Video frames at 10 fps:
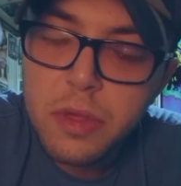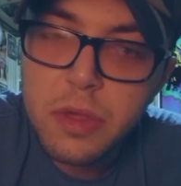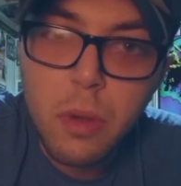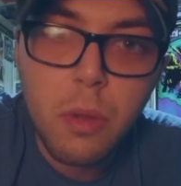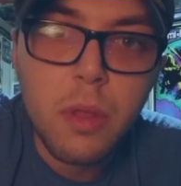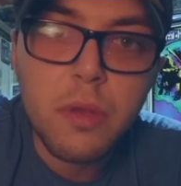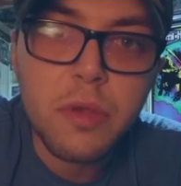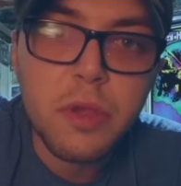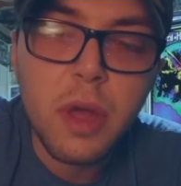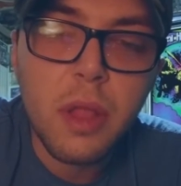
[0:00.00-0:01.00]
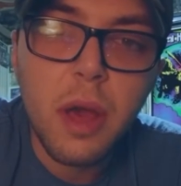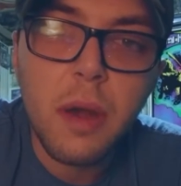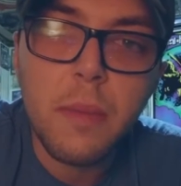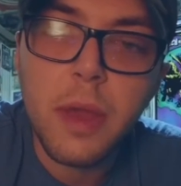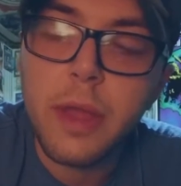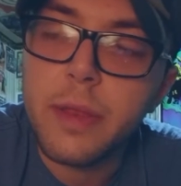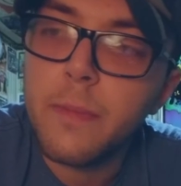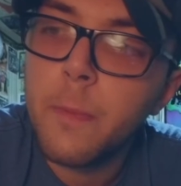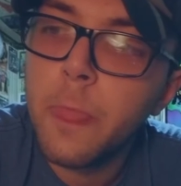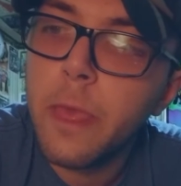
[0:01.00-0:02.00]
sold sellout. out.
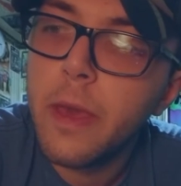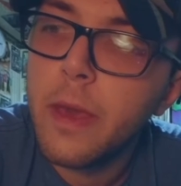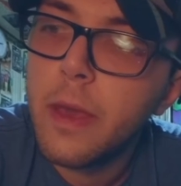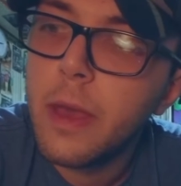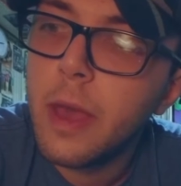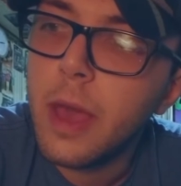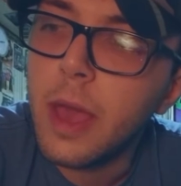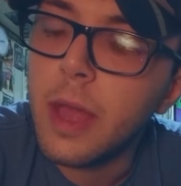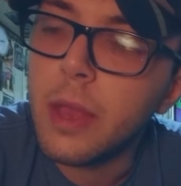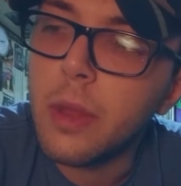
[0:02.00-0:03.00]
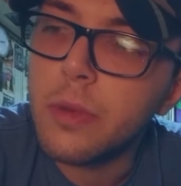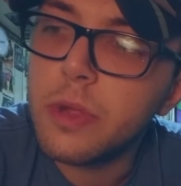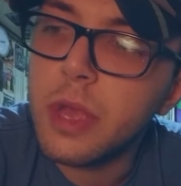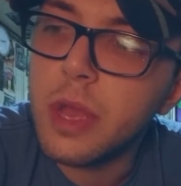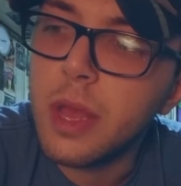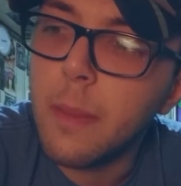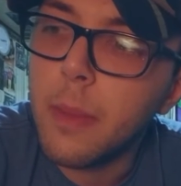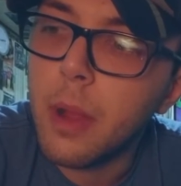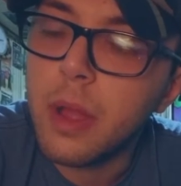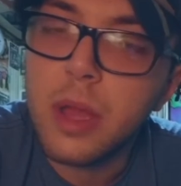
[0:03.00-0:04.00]
And you don't see any
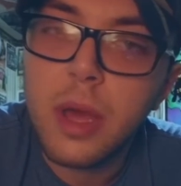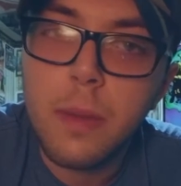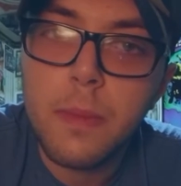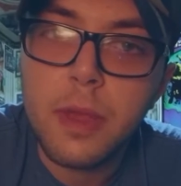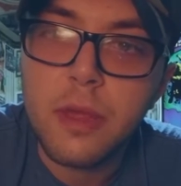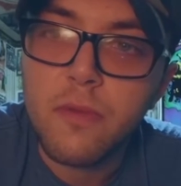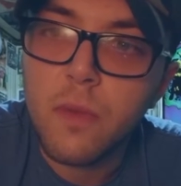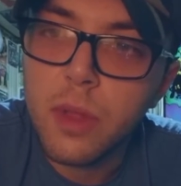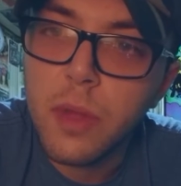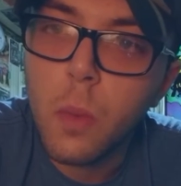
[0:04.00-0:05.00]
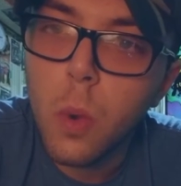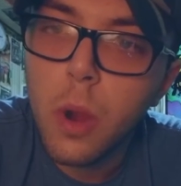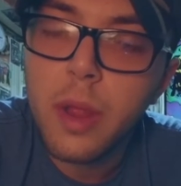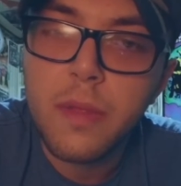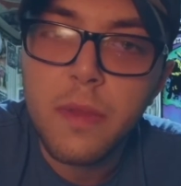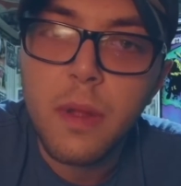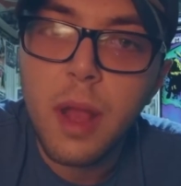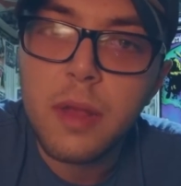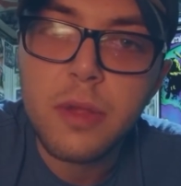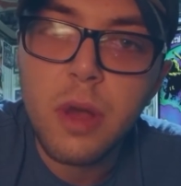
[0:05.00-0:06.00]
American companies really working their
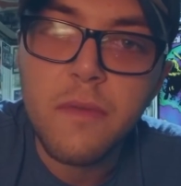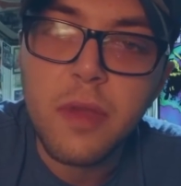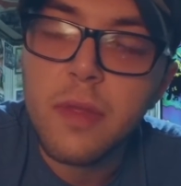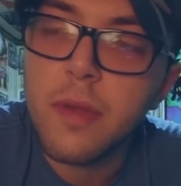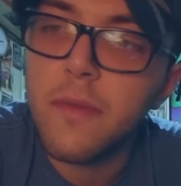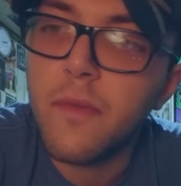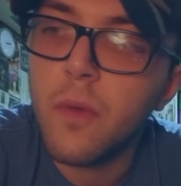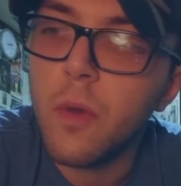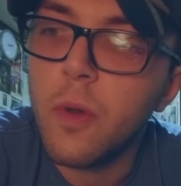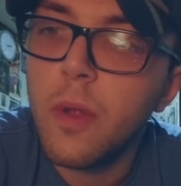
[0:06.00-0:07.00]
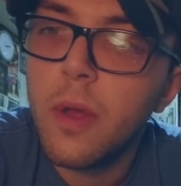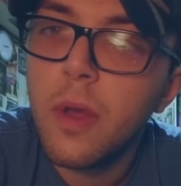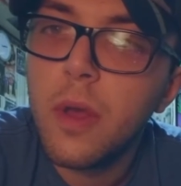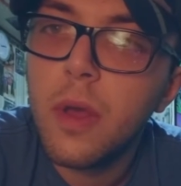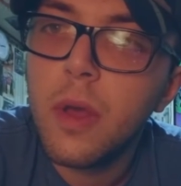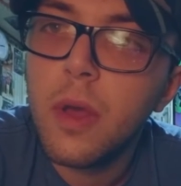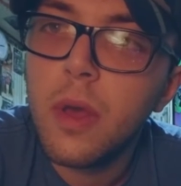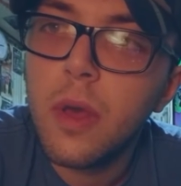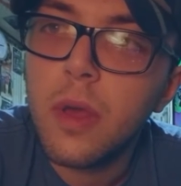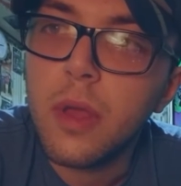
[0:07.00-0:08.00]
ass off either for
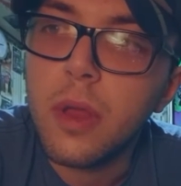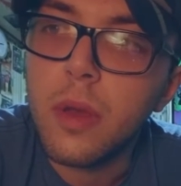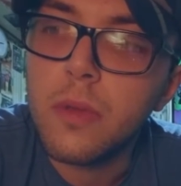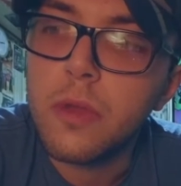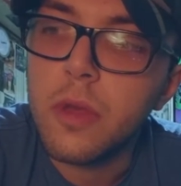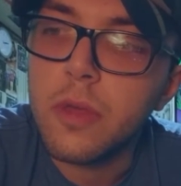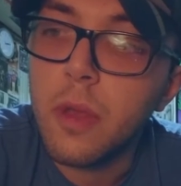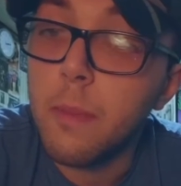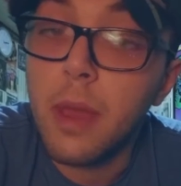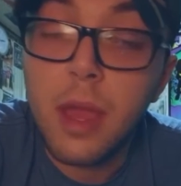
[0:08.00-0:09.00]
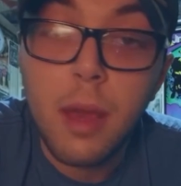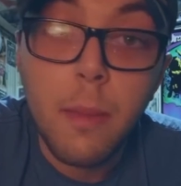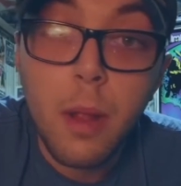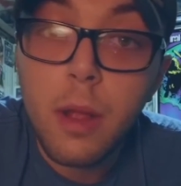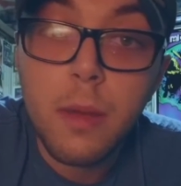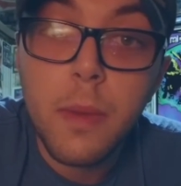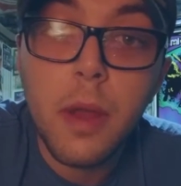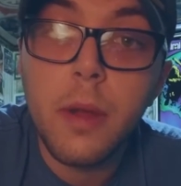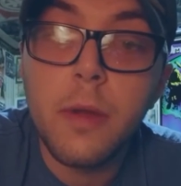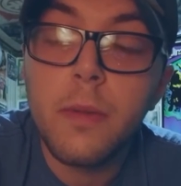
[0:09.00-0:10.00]
know, to, to make America
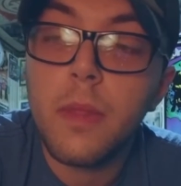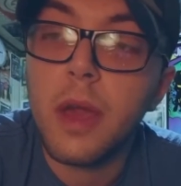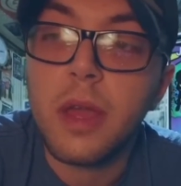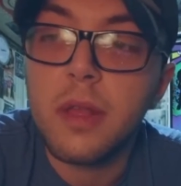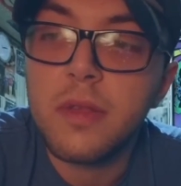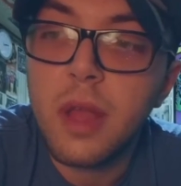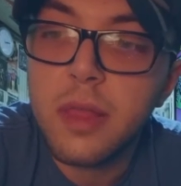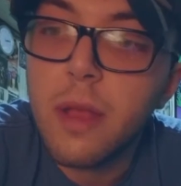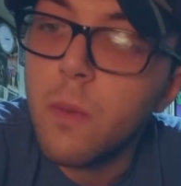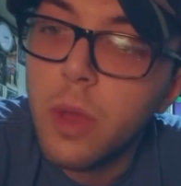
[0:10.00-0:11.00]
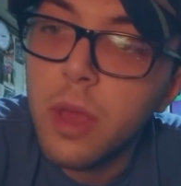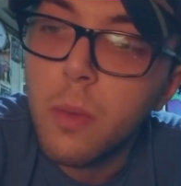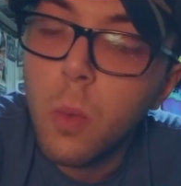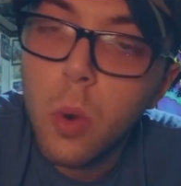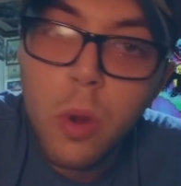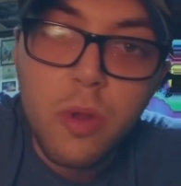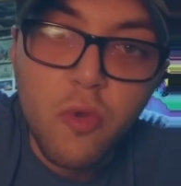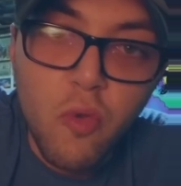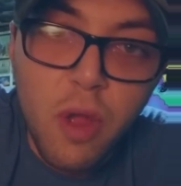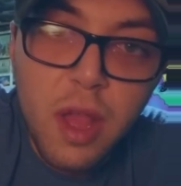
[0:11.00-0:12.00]
better. Like, it's not that we weren't
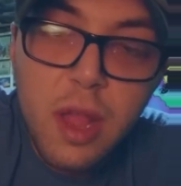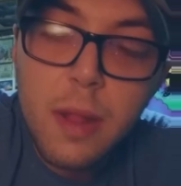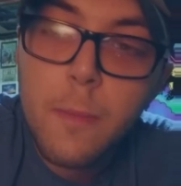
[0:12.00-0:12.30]
great,